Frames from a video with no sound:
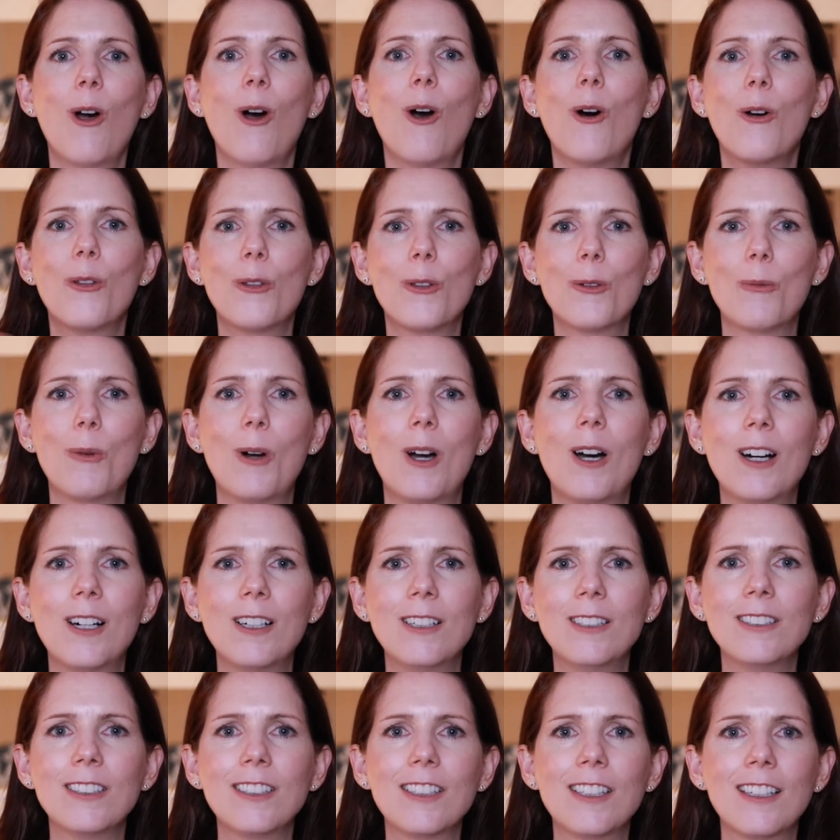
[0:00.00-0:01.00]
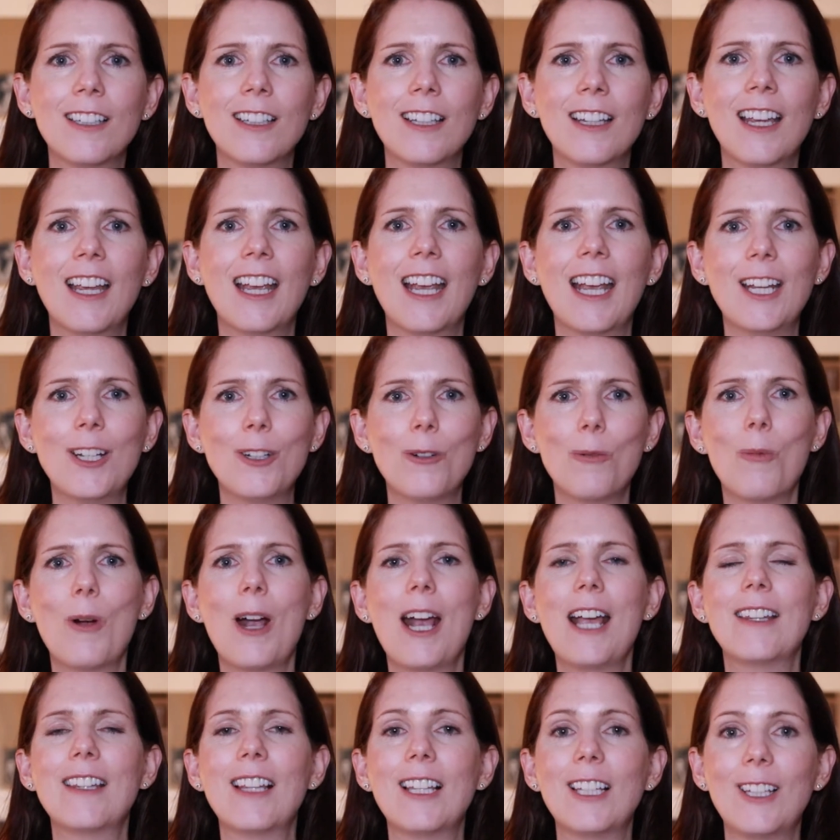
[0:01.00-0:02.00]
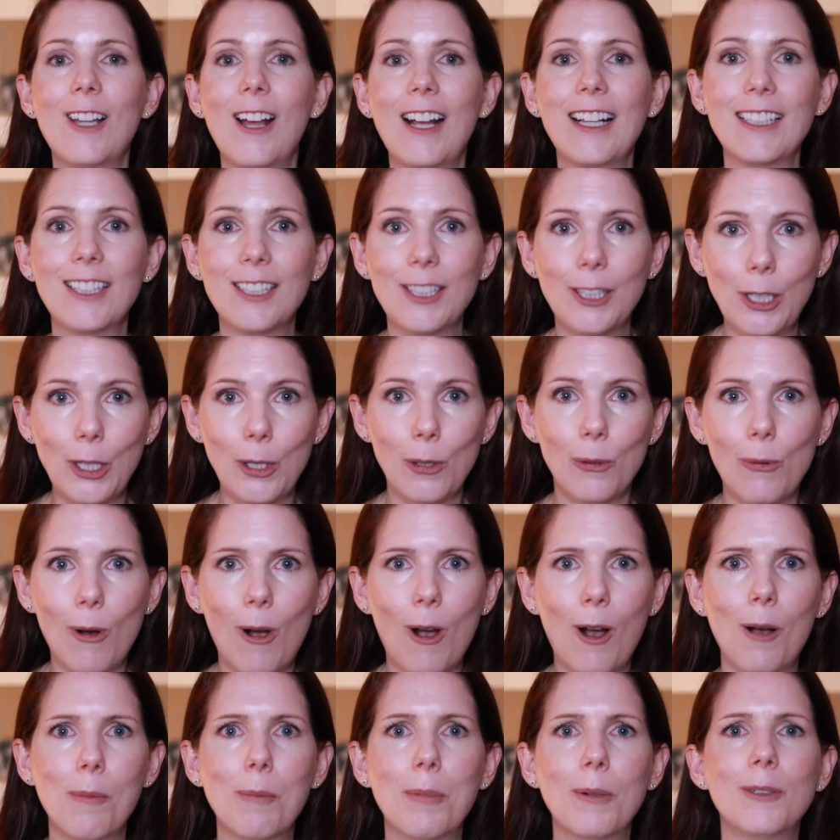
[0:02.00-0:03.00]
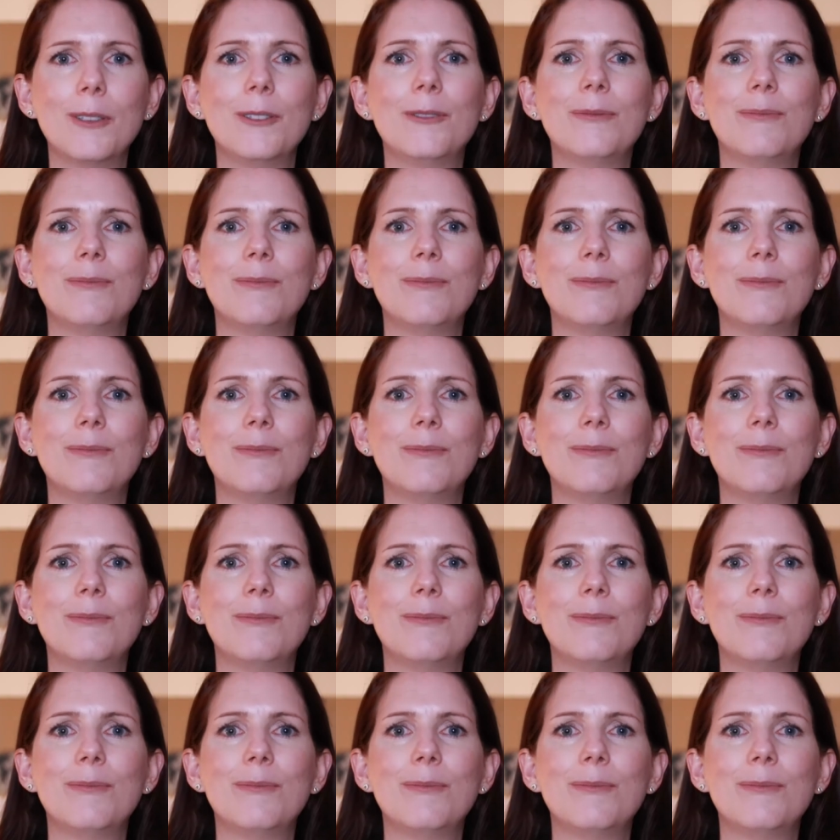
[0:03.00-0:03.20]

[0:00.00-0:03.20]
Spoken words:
on the world in a way that lights you up.